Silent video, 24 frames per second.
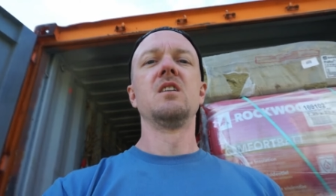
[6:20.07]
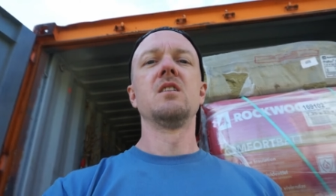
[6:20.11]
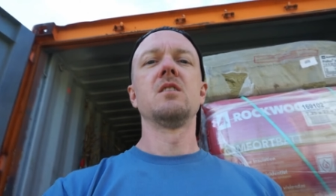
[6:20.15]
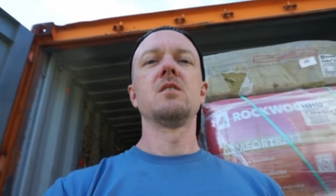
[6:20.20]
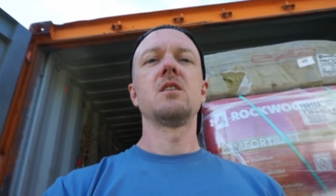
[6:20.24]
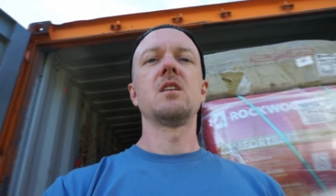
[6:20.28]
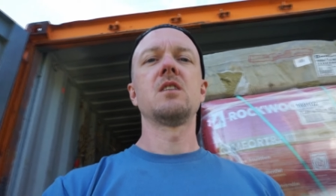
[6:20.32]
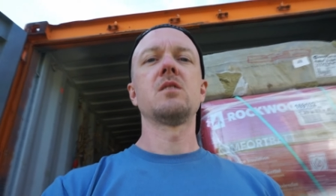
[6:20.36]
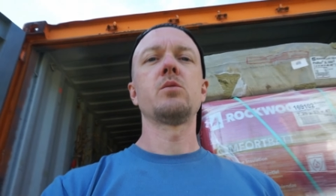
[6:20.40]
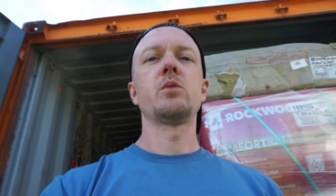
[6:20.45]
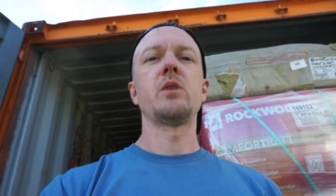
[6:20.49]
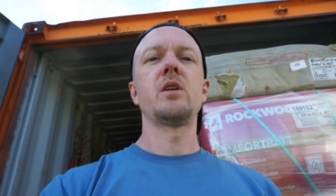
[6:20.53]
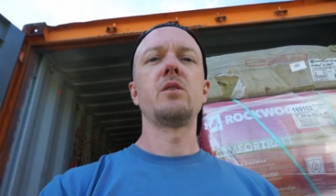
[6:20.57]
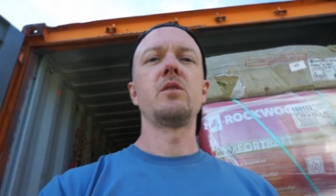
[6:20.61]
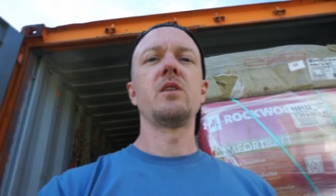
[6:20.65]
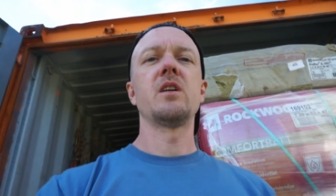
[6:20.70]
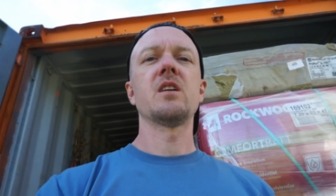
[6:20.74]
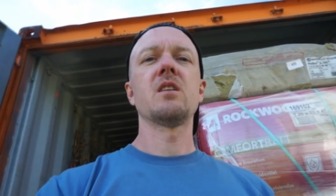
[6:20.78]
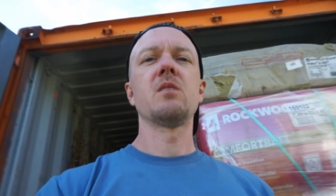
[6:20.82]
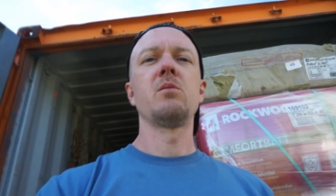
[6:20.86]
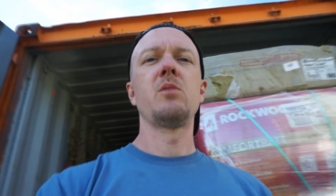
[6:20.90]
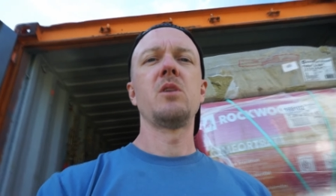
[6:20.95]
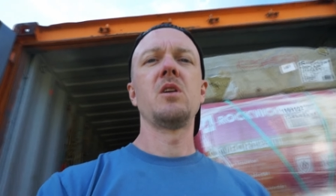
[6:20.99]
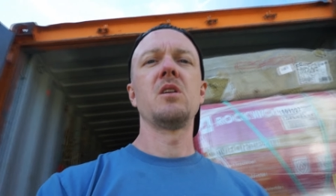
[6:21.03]
So that's why I
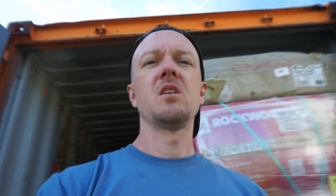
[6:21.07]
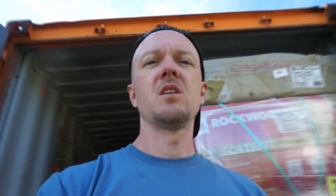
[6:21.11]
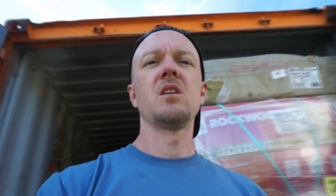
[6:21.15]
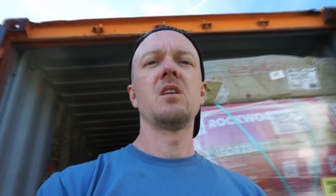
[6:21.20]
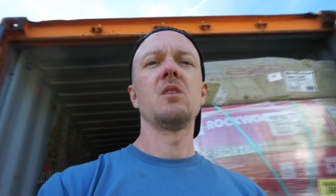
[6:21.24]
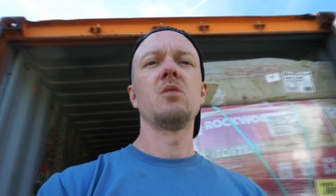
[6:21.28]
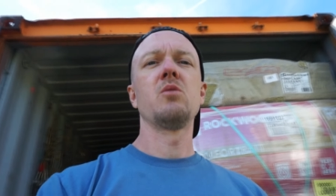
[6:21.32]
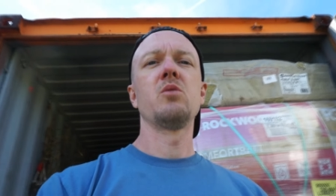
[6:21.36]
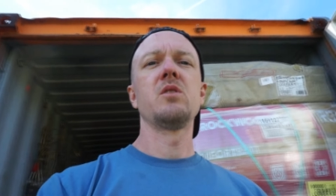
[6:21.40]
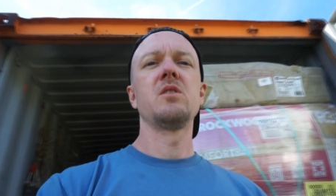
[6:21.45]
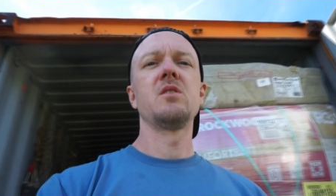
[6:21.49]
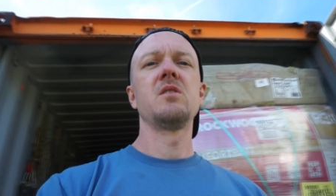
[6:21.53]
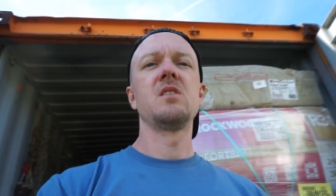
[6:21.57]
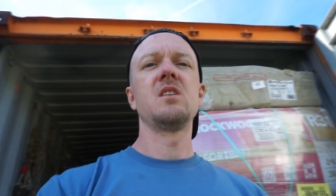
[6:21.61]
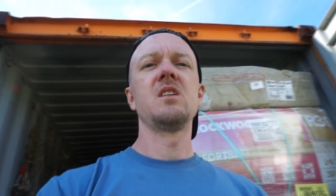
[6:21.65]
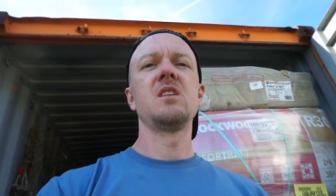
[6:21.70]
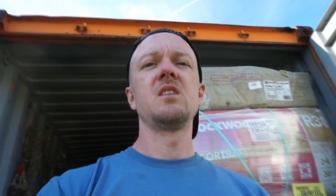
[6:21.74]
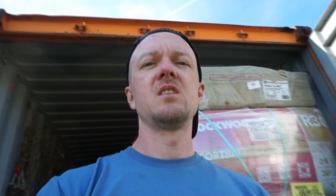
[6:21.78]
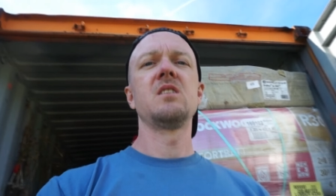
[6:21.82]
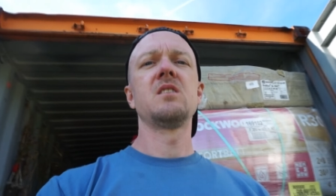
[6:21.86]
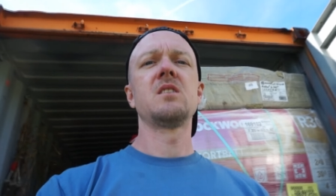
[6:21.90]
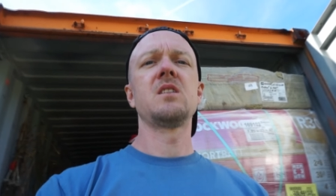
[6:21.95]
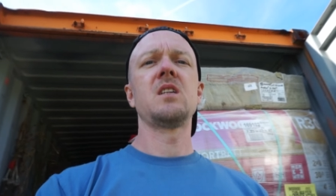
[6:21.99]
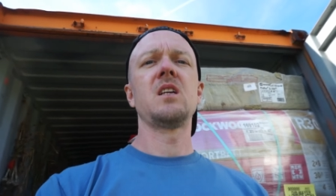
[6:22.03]
recommend getting one of
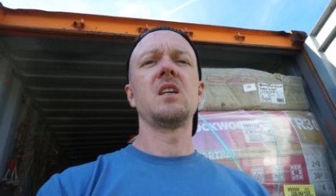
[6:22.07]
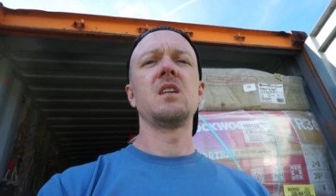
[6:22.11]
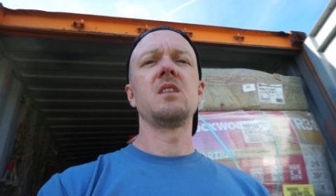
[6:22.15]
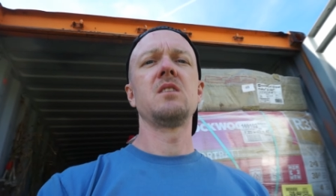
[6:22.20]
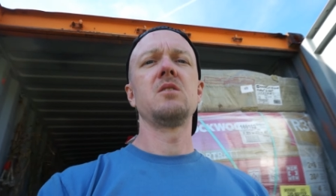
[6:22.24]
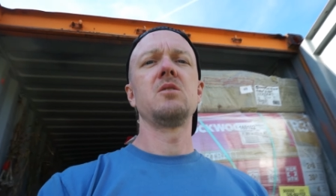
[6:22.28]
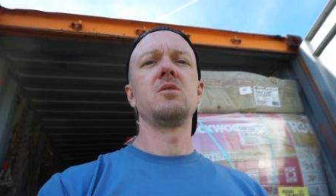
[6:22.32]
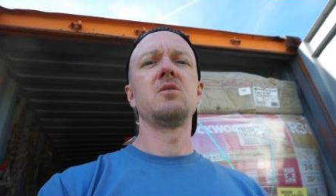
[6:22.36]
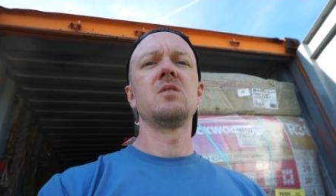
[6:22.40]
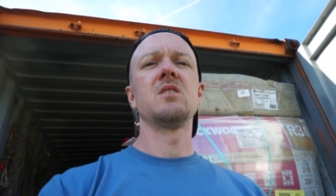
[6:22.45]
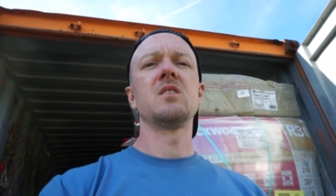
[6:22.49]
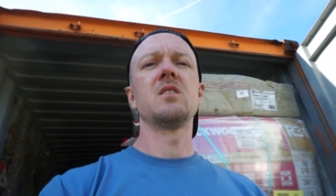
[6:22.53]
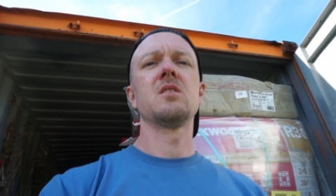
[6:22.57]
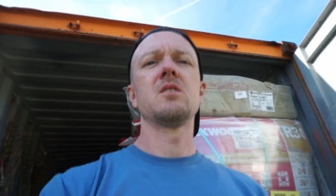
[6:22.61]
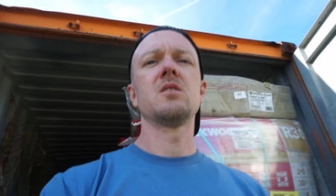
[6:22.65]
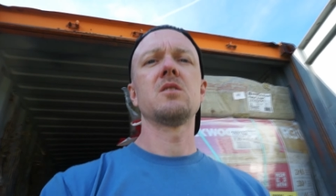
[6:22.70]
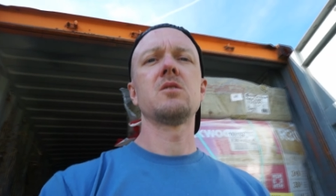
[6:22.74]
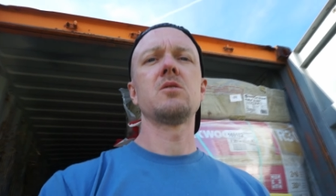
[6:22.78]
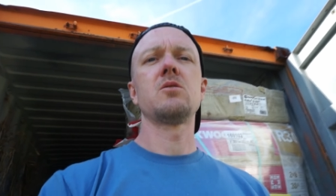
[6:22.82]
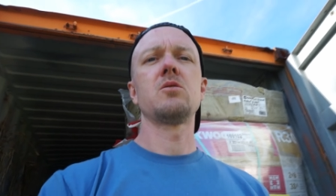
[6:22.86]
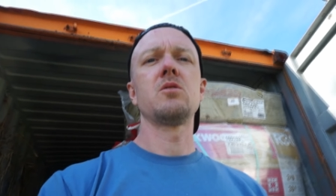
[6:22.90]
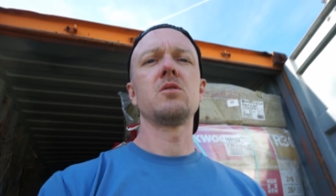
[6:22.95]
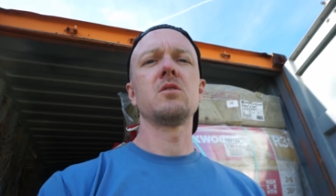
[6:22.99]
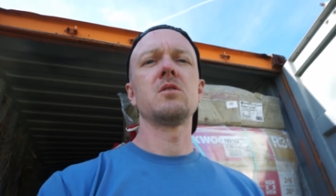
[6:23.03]
these and using it to
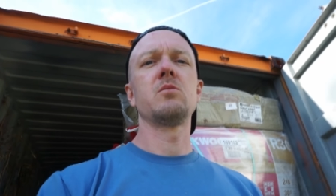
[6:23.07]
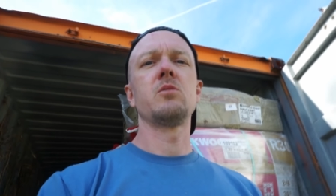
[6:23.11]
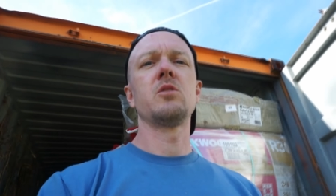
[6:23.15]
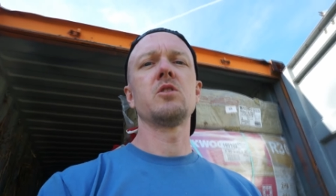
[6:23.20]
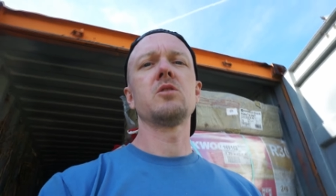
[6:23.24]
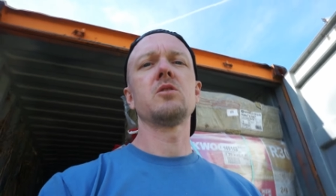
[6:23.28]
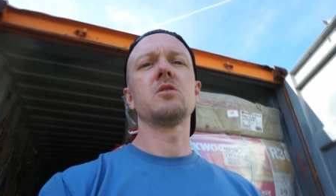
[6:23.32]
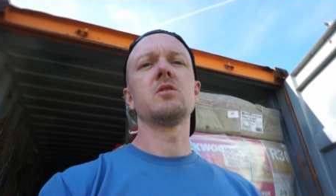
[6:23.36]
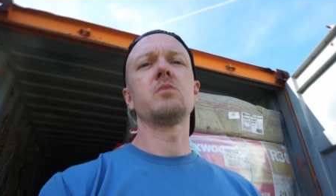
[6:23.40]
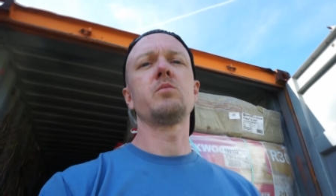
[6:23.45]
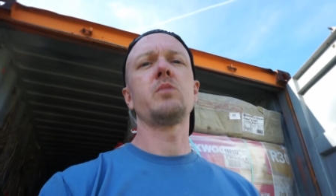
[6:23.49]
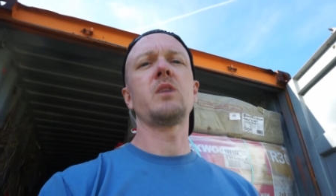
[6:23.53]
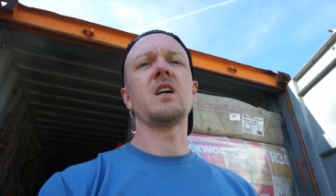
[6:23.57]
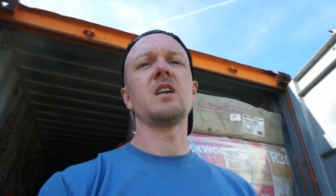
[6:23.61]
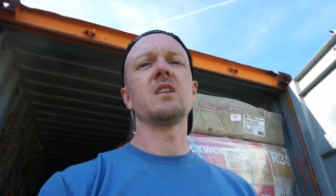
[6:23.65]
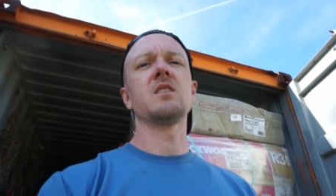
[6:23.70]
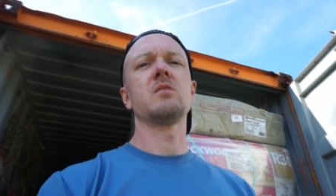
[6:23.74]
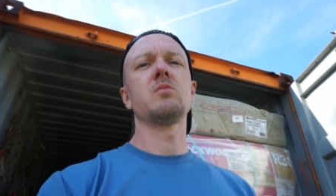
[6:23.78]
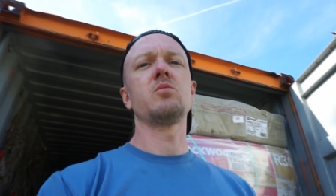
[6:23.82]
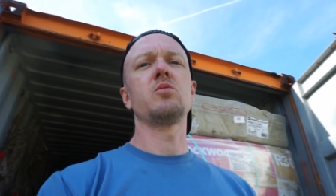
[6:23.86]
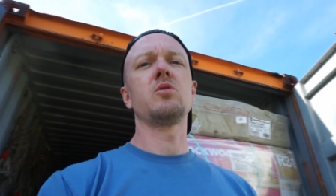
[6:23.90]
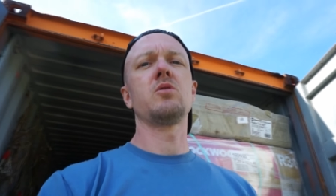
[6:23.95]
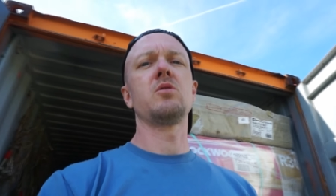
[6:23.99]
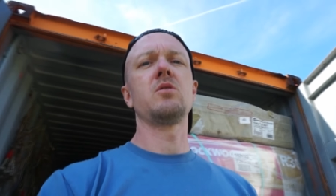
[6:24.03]
store as much as
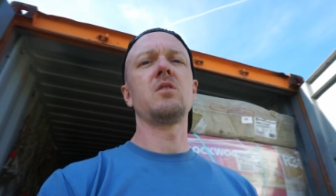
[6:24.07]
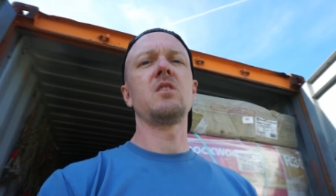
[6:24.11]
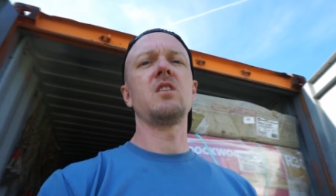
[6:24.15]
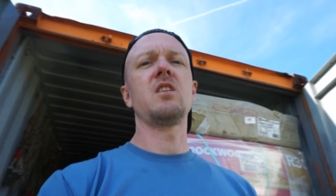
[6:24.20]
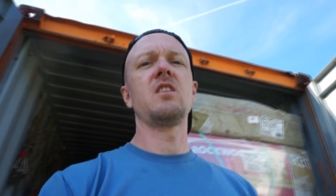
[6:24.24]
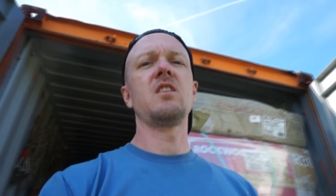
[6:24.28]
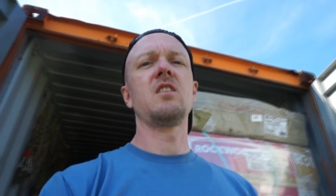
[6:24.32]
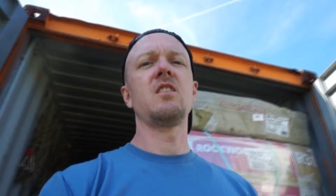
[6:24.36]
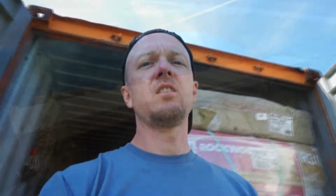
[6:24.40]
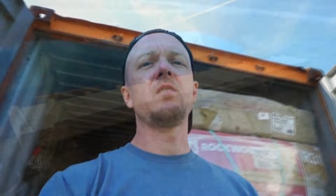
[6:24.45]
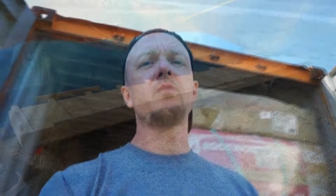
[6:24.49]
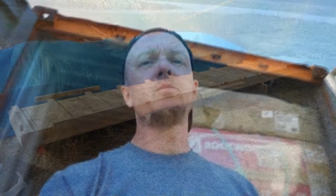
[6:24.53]
possible. Uh, I